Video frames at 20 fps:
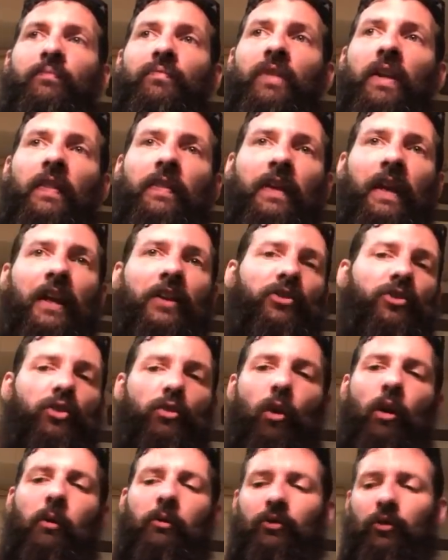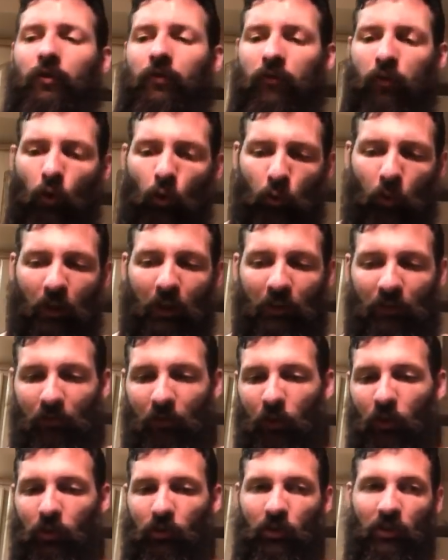The H2R was the full race
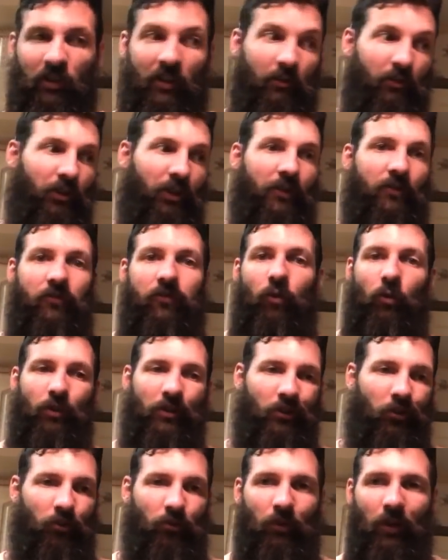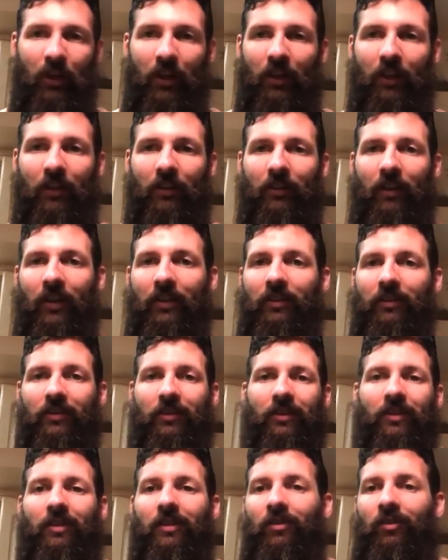version. They were like 40 grand. I
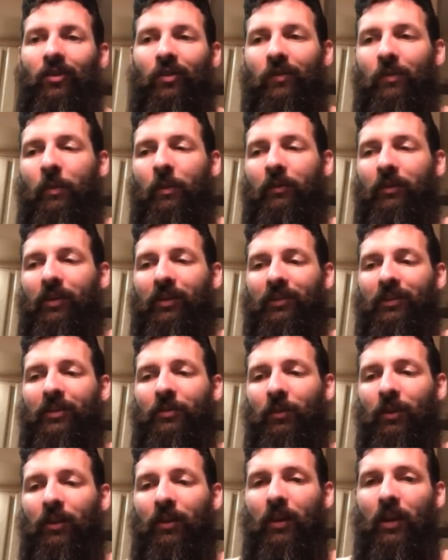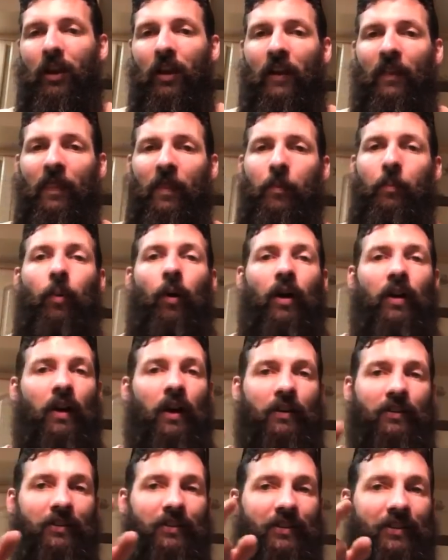don't know if I'm ever going to see one. But
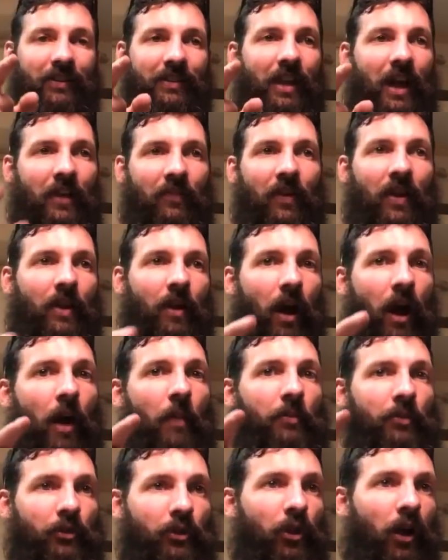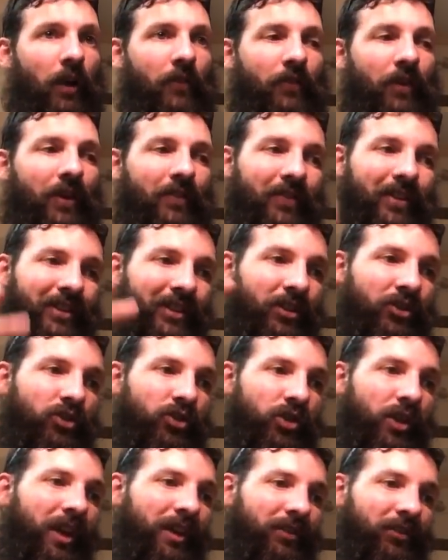I've had an opportunity, I've had the
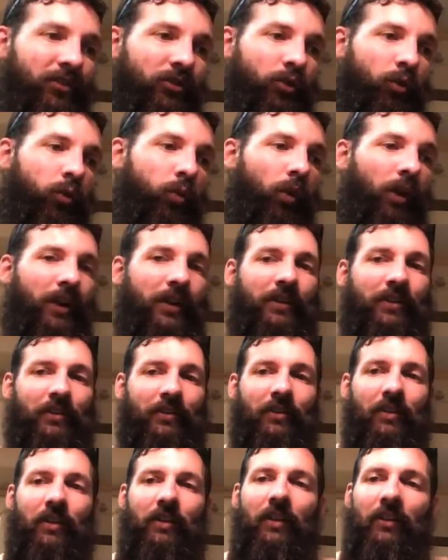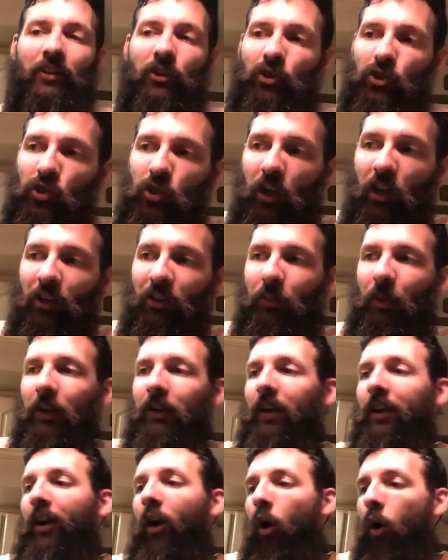chance twice, not the chance, but
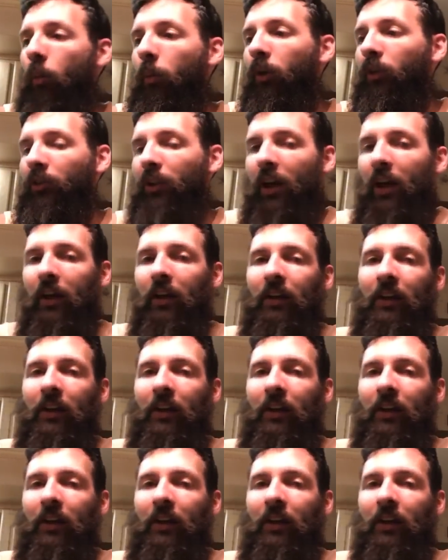I almost had an